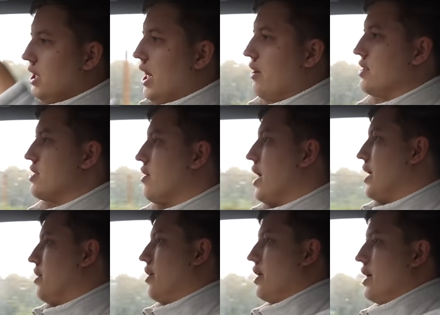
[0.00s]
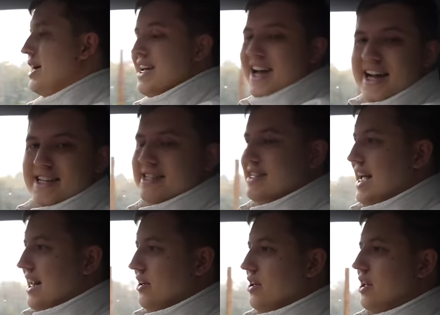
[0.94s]
Alcantara headliner as
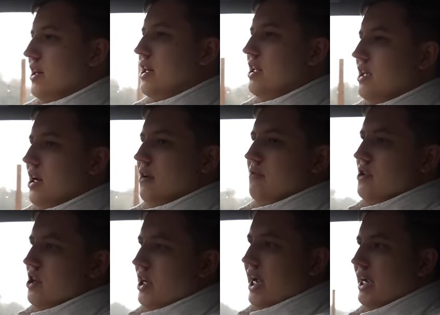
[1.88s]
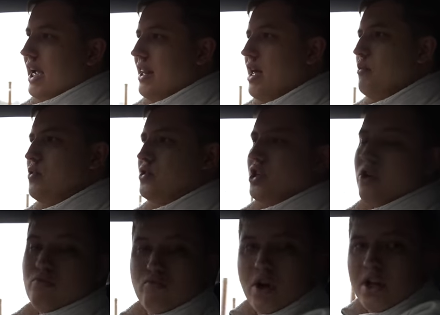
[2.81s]
standard and you know you can get them
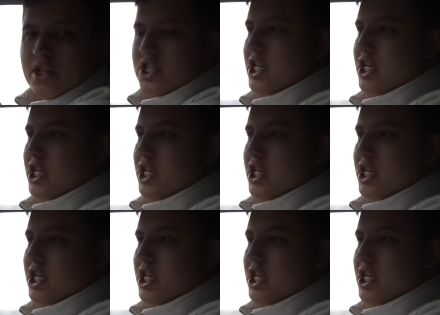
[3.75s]
also rather